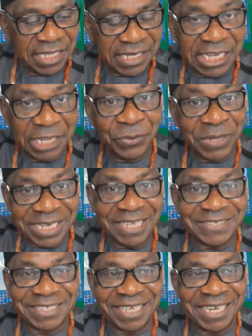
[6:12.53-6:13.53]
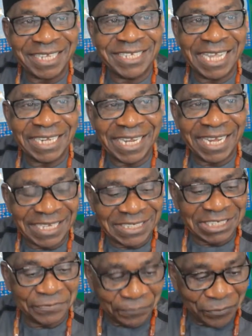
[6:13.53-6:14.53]
the witness said that they
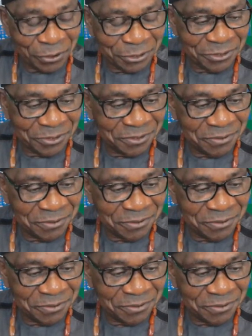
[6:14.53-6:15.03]
analyzed the phone,